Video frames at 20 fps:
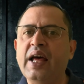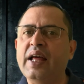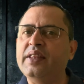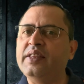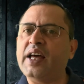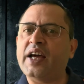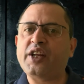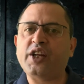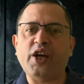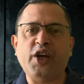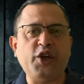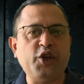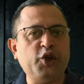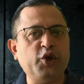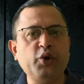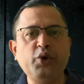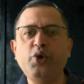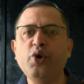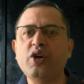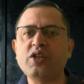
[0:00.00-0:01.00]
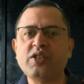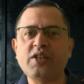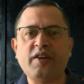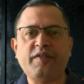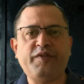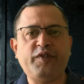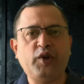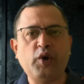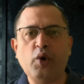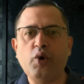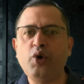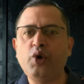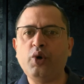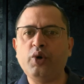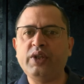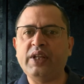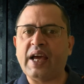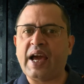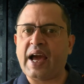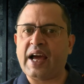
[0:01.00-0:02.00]
that you yourself don't know
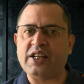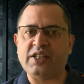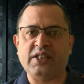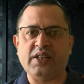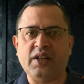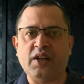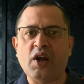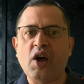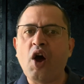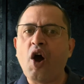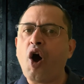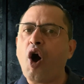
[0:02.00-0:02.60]
the answer,